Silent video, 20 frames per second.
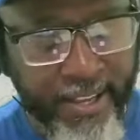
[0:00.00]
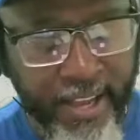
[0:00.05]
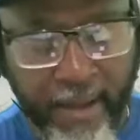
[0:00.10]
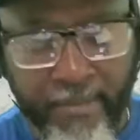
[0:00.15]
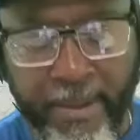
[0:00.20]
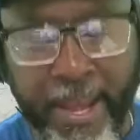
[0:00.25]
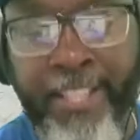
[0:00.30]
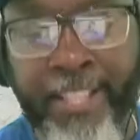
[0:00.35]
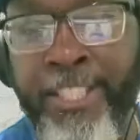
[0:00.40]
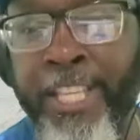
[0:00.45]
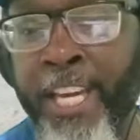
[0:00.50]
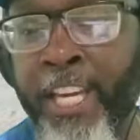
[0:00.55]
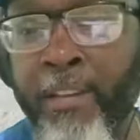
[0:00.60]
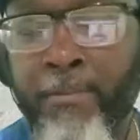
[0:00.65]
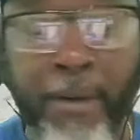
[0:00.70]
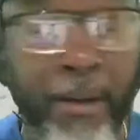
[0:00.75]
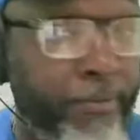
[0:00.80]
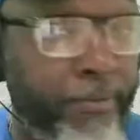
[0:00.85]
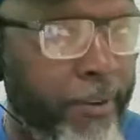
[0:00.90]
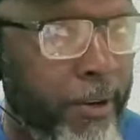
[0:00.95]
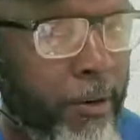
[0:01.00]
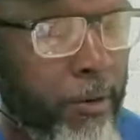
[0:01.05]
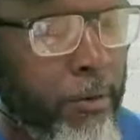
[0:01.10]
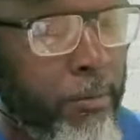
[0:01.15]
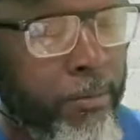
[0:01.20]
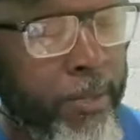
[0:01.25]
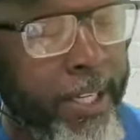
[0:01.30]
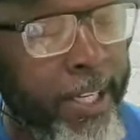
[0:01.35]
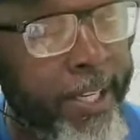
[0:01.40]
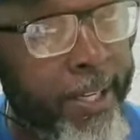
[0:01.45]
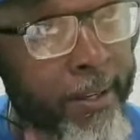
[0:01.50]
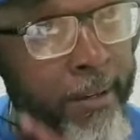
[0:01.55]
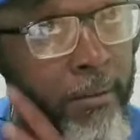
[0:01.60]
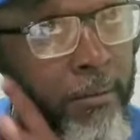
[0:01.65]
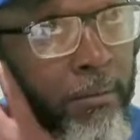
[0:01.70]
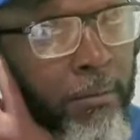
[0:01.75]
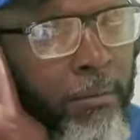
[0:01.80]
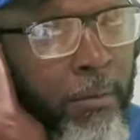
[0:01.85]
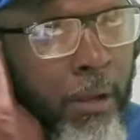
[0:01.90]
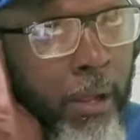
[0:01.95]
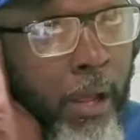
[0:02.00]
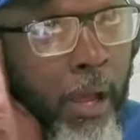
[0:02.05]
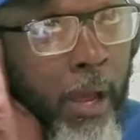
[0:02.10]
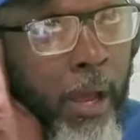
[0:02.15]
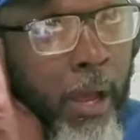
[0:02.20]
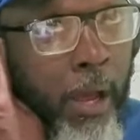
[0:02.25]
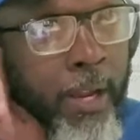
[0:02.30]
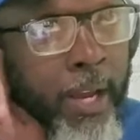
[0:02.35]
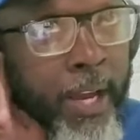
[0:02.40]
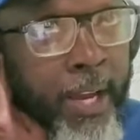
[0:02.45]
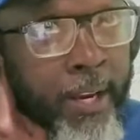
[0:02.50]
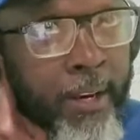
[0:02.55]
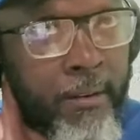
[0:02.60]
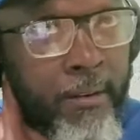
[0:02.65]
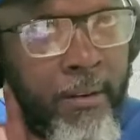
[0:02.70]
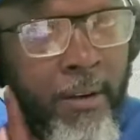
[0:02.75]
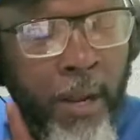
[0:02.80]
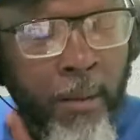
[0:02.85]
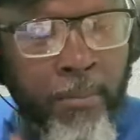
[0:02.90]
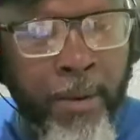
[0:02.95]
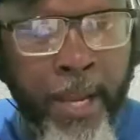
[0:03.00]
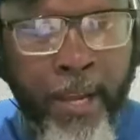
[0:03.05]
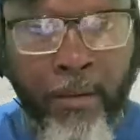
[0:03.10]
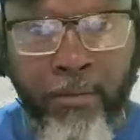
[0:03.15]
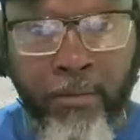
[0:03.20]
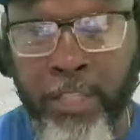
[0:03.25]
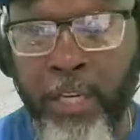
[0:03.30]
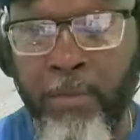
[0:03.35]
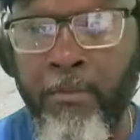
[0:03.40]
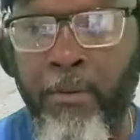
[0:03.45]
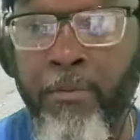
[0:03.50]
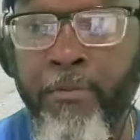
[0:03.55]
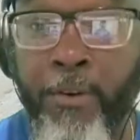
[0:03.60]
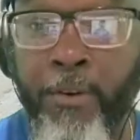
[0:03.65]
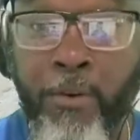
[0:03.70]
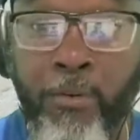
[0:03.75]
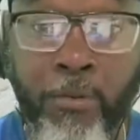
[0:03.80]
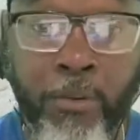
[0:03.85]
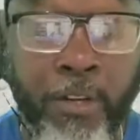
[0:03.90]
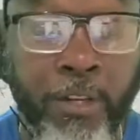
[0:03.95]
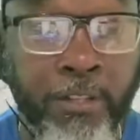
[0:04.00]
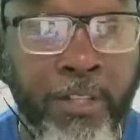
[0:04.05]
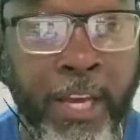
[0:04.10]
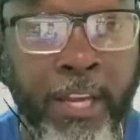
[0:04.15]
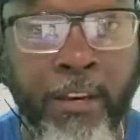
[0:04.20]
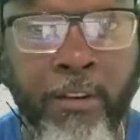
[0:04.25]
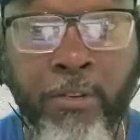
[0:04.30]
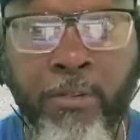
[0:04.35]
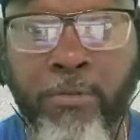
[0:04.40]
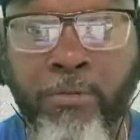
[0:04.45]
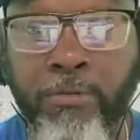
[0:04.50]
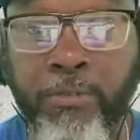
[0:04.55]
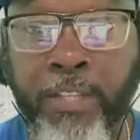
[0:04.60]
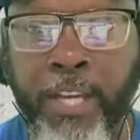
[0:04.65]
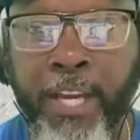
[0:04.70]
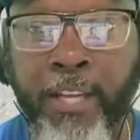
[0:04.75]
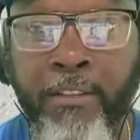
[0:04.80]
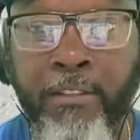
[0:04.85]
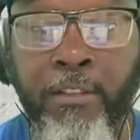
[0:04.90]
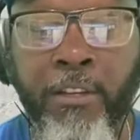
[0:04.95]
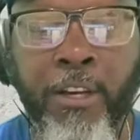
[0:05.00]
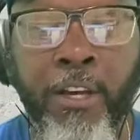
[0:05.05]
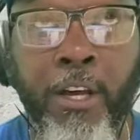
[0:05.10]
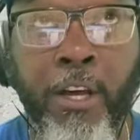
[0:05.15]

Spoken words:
I'm not checking my phone, man. I'm not going to check my phone because I know that